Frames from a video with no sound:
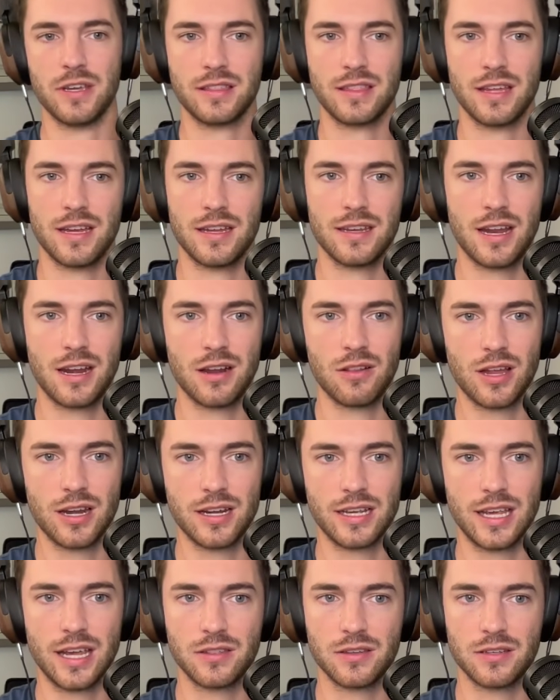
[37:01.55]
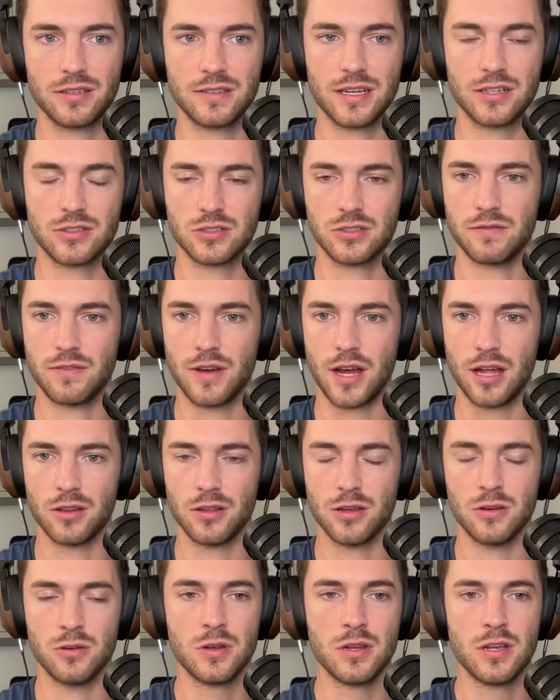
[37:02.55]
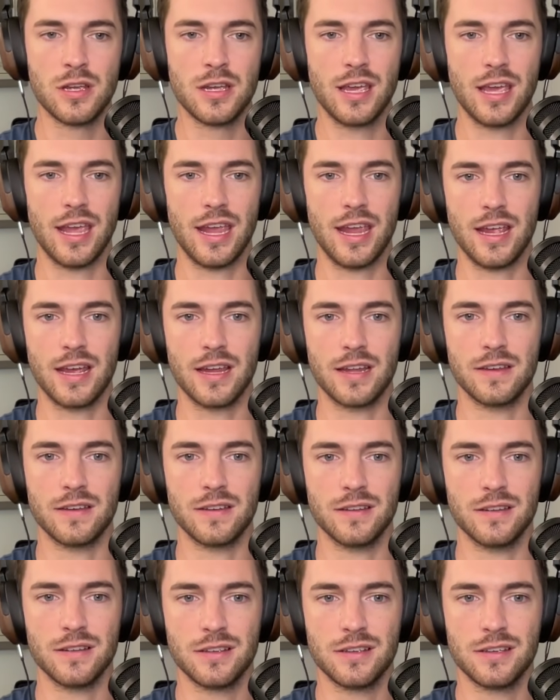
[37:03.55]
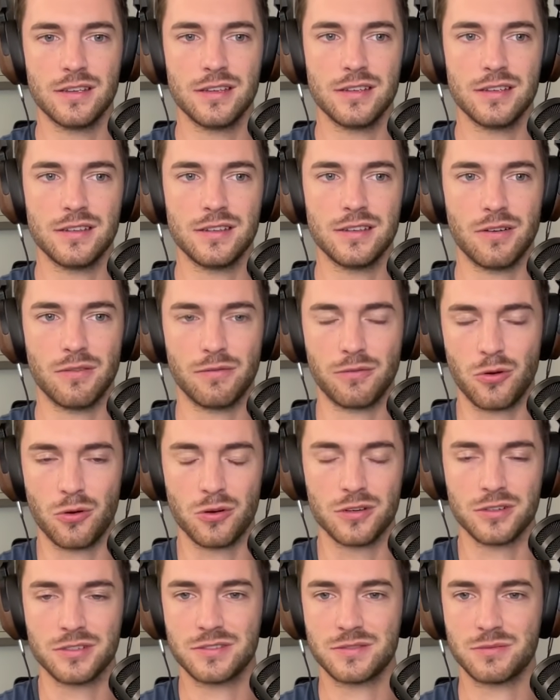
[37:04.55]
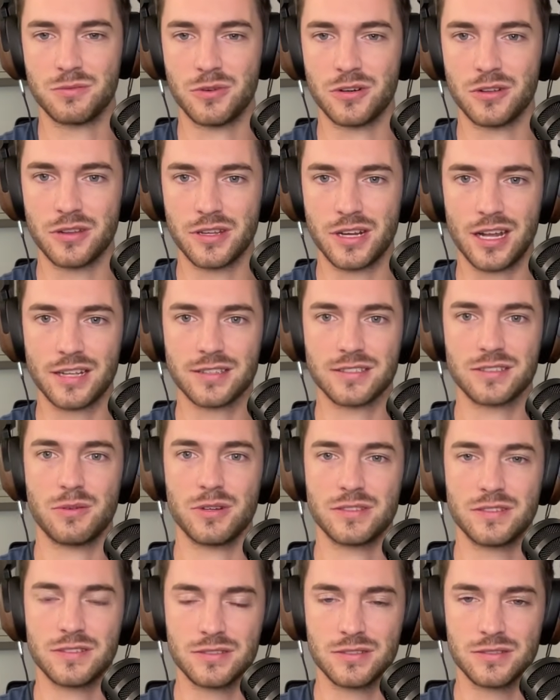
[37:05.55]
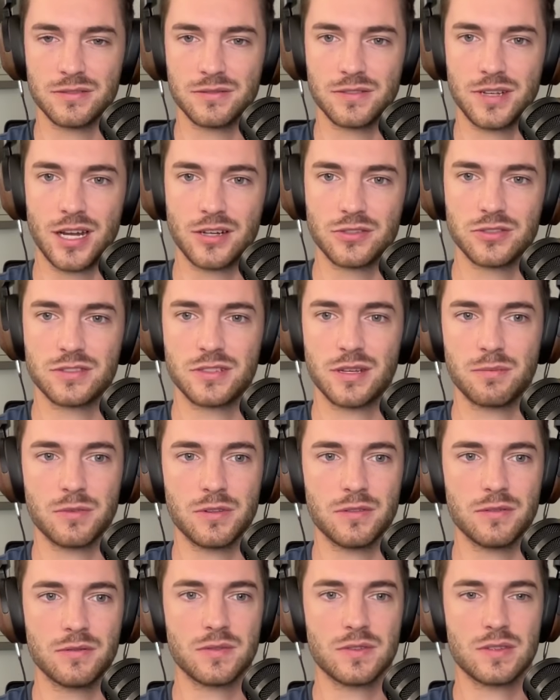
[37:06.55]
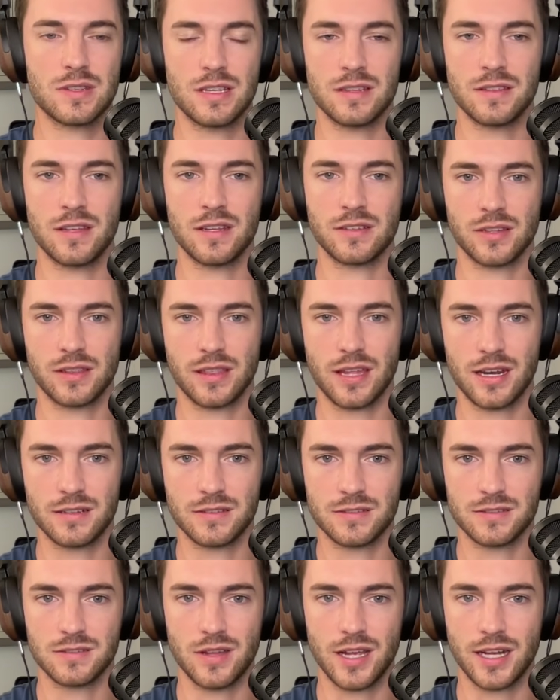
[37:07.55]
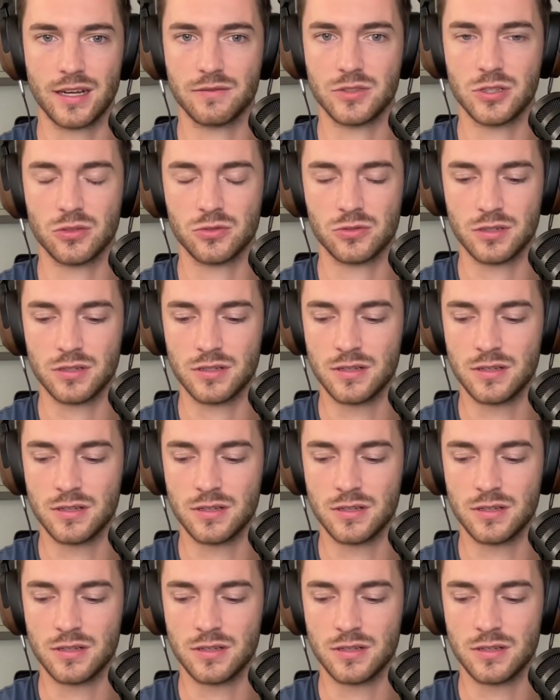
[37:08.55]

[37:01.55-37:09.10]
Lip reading: that not a lot of Catholics actually follow. And of course, what are the consequences of contraceptives and things like that? It's lack of children.